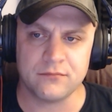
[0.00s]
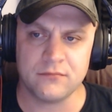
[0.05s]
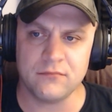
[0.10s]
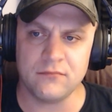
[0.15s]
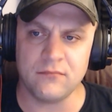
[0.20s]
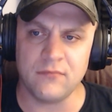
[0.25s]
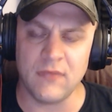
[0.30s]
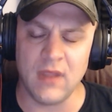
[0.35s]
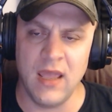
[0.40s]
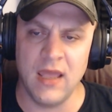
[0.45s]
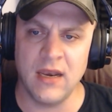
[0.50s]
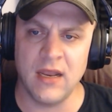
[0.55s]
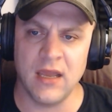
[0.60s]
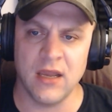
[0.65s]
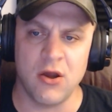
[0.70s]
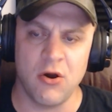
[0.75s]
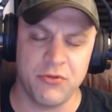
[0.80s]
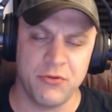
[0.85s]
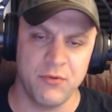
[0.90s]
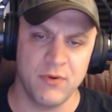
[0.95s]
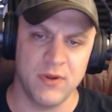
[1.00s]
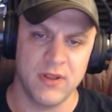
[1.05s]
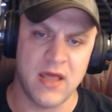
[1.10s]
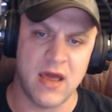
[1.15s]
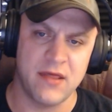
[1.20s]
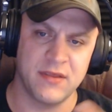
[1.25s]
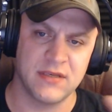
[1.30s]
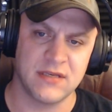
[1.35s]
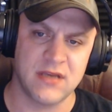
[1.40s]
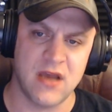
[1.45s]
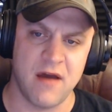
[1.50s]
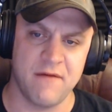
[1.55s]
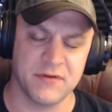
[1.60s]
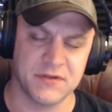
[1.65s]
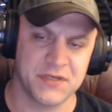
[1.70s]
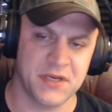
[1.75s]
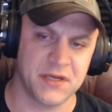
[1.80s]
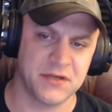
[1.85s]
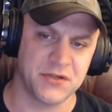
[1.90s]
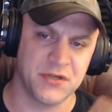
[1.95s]
and I go through a lot of these
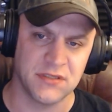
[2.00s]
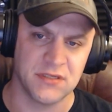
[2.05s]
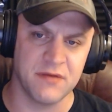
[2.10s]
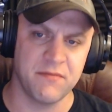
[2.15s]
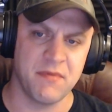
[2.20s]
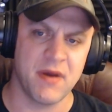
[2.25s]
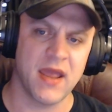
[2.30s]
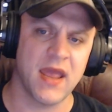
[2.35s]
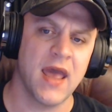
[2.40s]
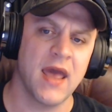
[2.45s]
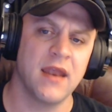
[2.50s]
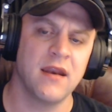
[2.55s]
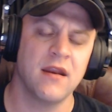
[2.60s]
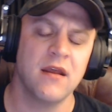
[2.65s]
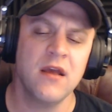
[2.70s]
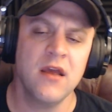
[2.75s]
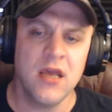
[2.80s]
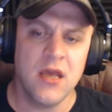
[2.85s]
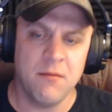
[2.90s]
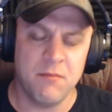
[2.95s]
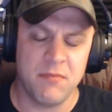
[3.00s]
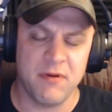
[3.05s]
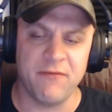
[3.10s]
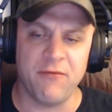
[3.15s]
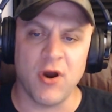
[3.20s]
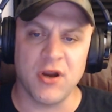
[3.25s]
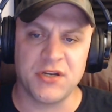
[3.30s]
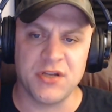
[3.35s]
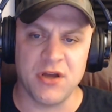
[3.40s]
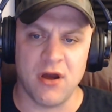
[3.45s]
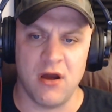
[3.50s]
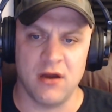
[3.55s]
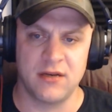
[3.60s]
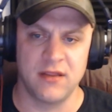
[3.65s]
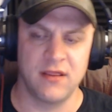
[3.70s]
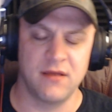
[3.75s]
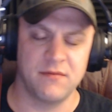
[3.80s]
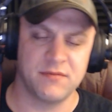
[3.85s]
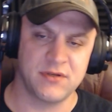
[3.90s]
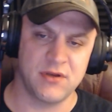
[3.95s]
conversations in my head before I talk to
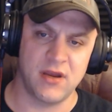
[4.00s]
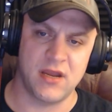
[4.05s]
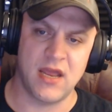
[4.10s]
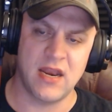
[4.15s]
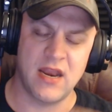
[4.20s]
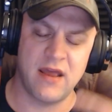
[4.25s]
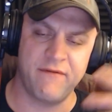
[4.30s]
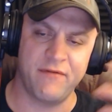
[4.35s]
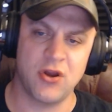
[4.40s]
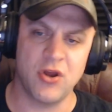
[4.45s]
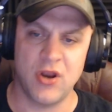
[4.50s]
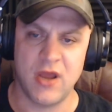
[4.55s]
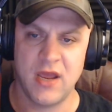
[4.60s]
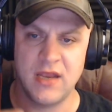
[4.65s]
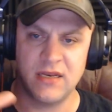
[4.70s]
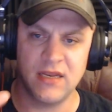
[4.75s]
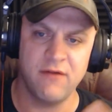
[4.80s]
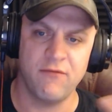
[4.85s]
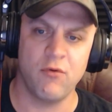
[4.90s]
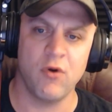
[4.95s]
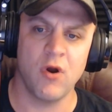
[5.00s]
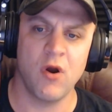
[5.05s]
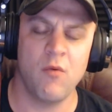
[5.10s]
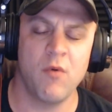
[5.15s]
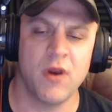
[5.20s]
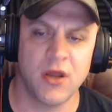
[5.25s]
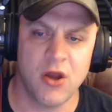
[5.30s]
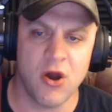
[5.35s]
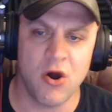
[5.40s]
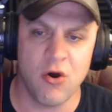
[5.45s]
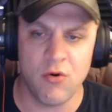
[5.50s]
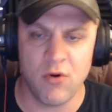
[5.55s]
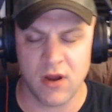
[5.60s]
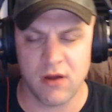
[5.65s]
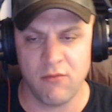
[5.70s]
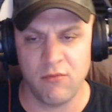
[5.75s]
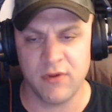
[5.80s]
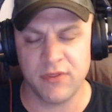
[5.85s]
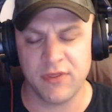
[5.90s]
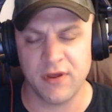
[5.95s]
them, so I kind of have a good idea of where I want to go
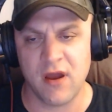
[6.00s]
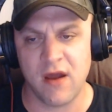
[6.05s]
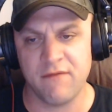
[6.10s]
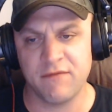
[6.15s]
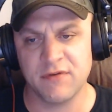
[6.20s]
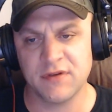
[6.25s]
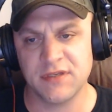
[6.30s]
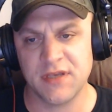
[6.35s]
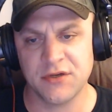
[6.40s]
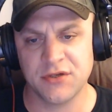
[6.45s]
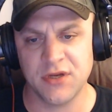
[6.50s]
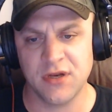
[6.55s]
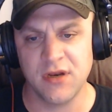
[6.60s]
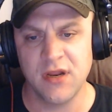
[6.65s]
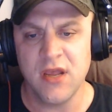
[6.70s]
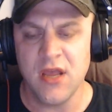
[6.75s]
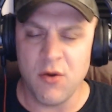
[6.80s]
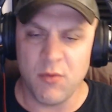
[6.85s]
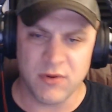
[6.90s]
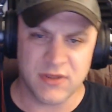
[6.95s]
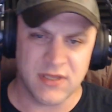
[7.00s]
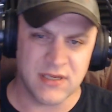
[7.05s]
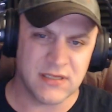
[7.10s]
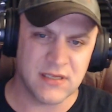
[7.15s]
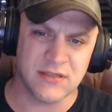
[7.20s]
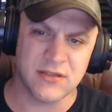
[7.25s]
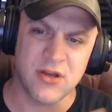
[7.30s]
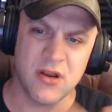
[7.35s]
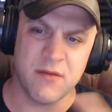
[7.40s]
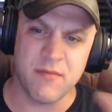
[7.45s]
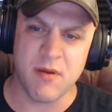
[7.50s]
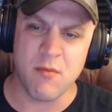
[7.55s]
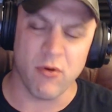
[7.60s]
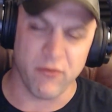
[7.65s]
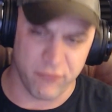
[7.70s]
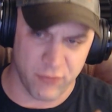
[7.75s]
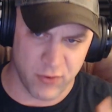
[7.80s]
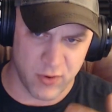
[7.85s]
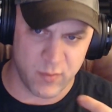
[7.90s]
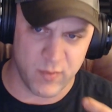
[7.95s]
with the conversation. With this is going to be more
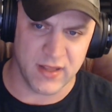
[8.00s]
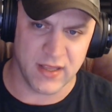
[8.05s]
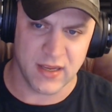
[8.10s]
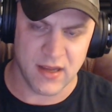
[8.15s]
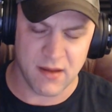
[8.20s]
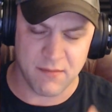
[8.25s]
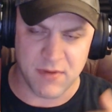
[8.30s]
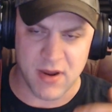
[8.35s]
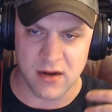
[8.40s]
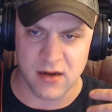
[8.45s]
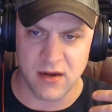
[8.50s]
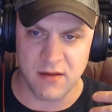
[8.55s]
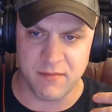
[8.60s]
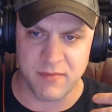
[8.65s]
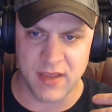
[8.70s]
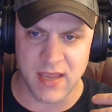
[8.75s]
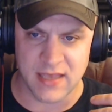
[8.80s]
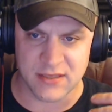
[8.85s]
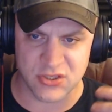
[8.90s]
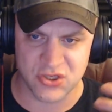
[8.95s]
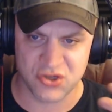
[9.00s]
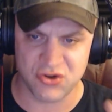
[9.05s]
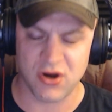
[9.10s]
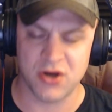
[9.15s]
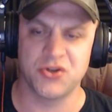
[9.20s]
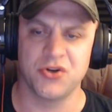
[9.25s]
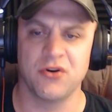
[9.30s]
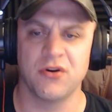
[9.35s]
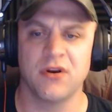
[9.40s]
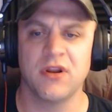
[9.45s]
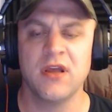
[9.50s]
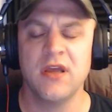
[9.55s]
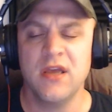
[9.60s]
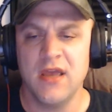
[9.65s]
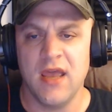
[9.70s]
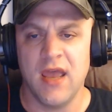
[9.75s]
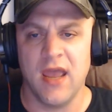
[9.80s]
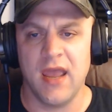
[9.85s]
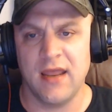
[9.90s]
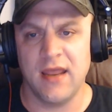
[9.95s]
freewheeling. I'm not going to be as structured,
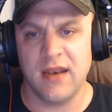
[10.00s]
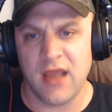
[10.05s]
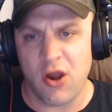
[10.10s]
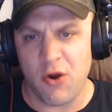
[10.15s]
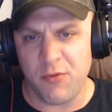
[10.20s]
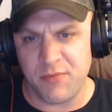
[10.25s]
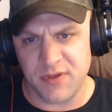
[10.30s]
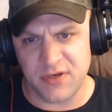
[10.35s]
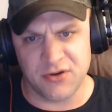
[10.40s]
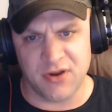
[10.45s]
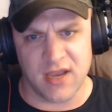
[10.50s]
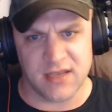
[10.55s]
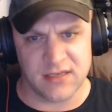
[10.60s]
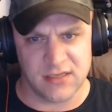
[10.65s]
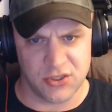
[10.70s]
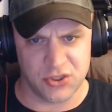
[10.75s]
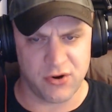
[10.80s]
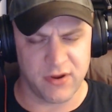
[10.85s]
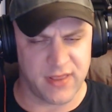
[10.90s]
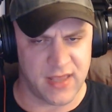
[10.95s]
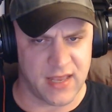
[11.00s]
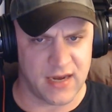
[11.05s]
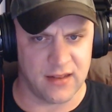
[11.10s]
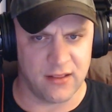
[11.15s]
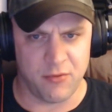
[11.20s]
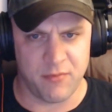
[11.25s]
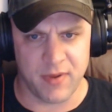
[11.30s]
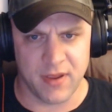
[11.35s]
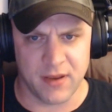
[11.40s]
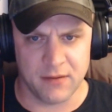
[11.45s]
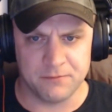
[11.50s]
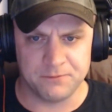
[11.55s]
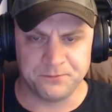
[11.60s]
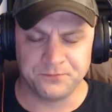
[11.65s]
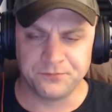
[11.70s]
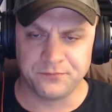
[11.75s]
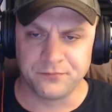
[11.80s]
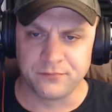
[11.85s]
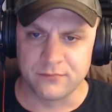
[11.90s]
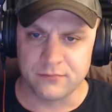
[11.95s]
and I hope that you guys enjoy that a little bit.
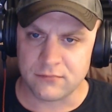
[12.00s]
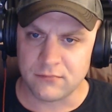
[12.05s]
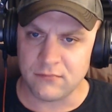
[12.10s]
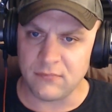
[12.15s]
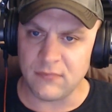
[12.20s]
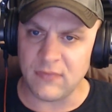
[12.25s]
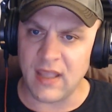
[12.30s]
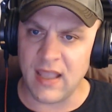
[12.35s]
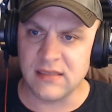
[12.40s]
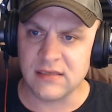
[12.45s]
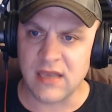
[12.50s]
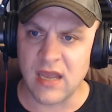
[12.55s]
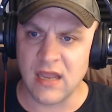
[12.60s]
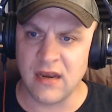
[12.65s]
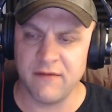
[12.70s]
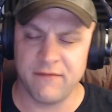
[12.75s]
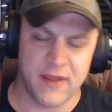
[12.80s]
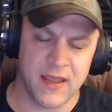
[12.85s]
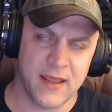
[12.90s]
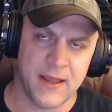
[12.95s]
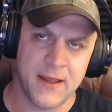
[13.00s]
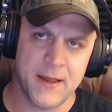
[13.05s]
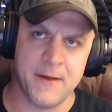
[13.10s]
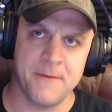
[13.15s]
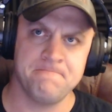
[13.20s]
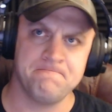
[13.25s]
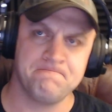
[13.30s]
It's kind of a